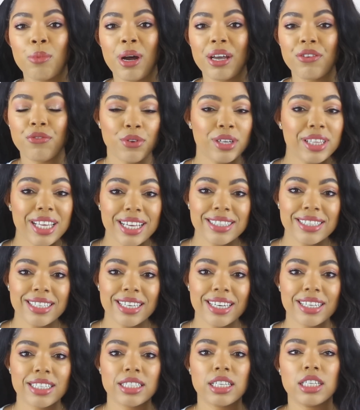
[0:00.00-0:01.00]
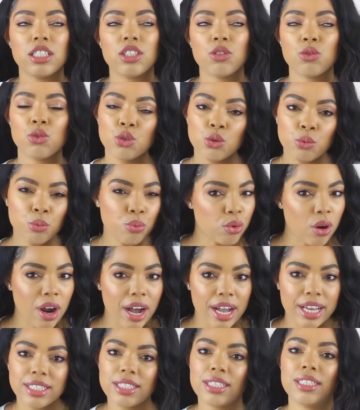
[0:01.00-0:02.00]
my freelance kit because I still do
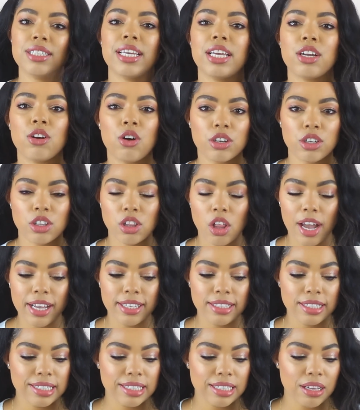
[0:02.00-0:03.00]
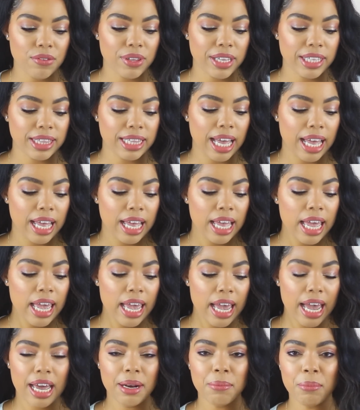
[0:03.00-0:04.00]
brides and take on clients and stuff like that.
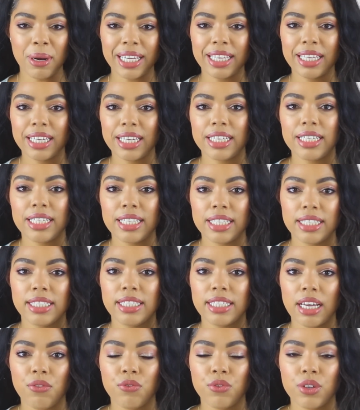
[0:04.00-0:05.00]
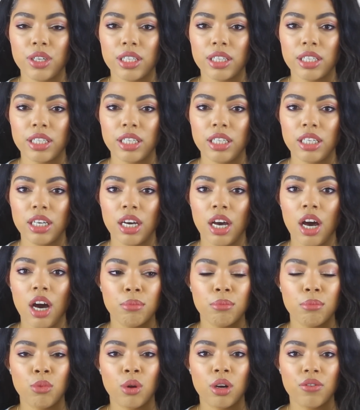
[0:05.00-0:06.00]
And my kit is definitely
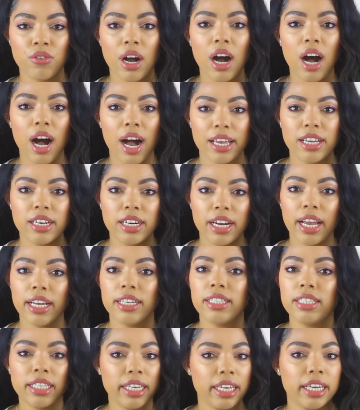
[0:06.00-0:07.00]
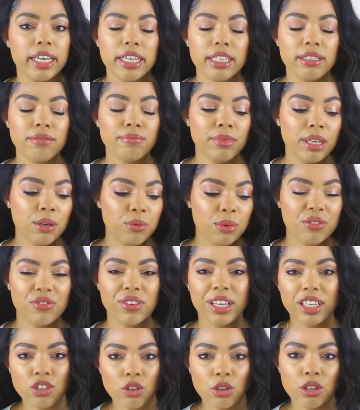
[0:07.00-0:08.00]
more of a higher end kit. It
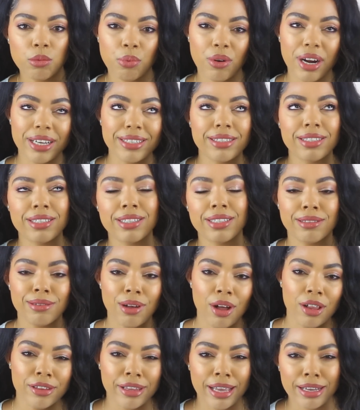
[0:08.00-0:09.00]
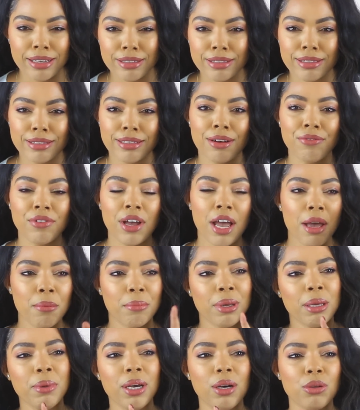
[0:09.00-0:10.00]
reflects on the prices, all that good stuff.
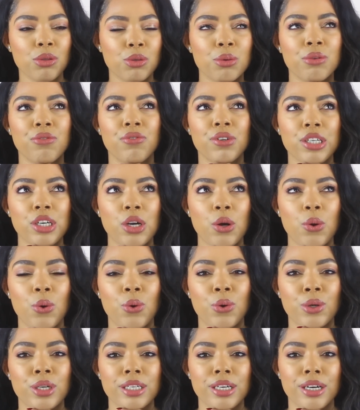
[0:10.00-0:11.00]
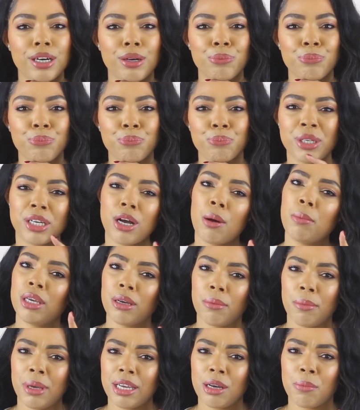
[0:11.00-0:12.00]
Maybe I'll do a video on um,
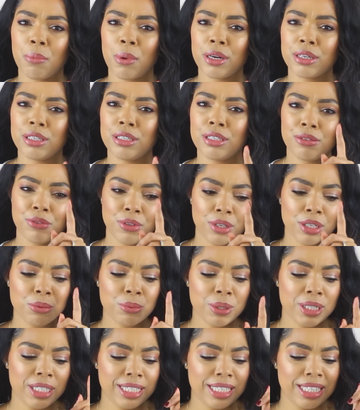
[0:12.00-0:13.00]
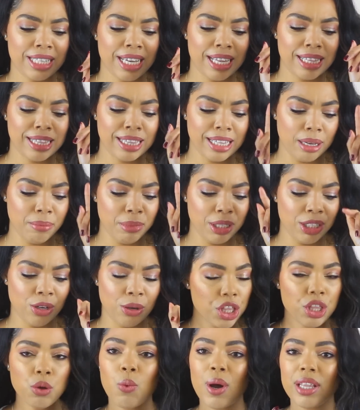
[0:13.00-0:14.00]
becoming a makeup artist. If you guys want to see that, let me
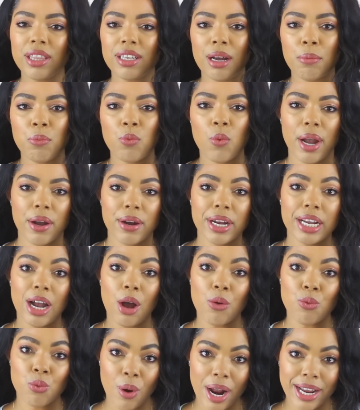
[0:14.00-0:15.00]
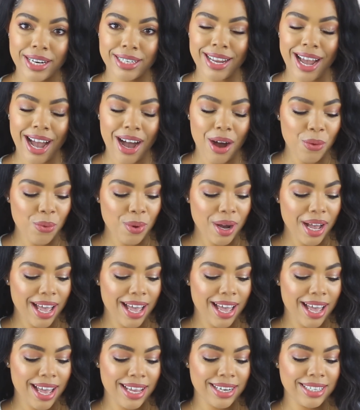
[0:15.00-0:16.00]
know. The one that I'm wearing right now
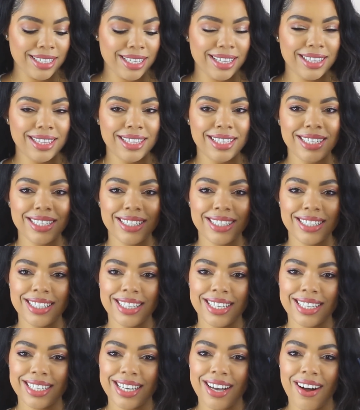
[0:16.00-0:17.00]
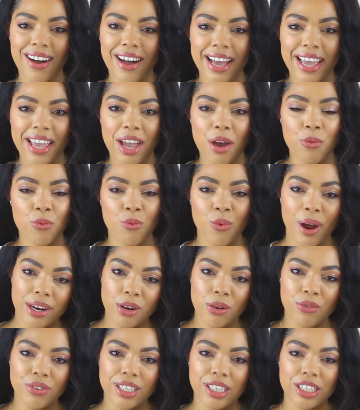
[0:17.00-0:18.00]
and this guy right
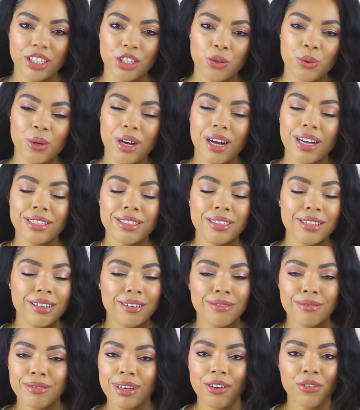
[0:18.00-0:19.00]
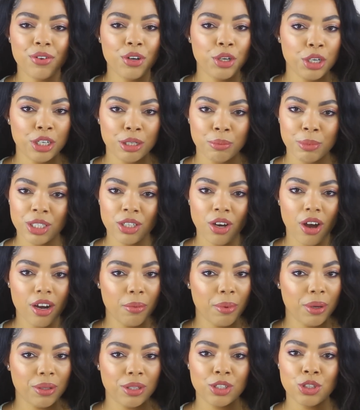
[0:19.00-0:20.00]
over here, you guys have heard me talk
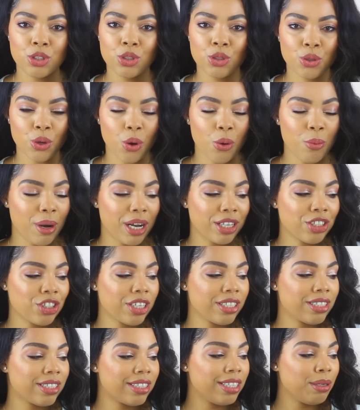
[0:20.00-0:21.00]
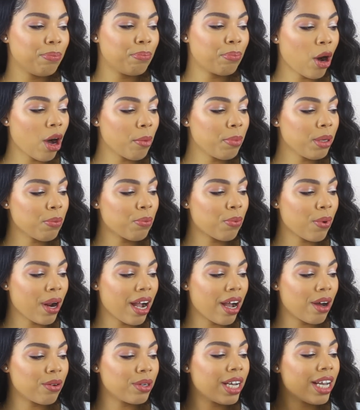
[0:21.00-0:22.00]
about this so much. It's the Bobbi
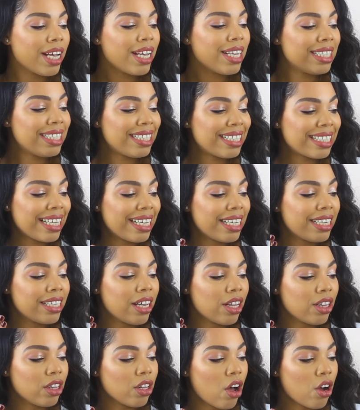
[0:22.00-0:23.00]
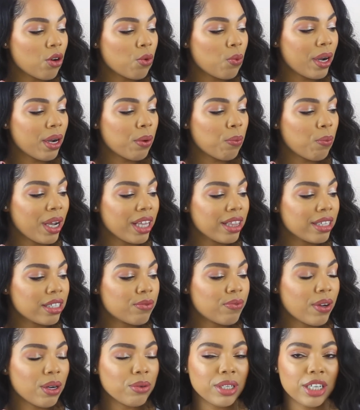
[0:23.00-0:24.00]
Brown Skin Longwear
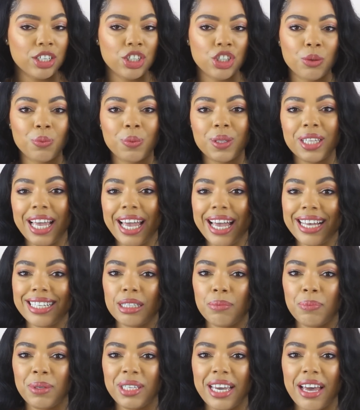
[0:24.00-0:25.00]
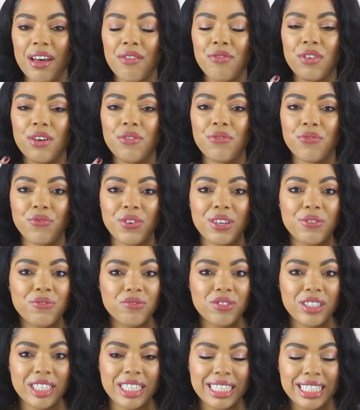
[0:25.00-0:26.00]
Weightless Foundation with SPF
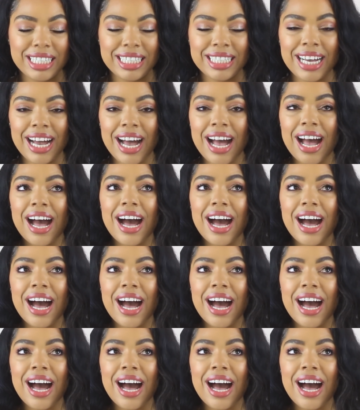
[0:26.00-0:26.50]
15.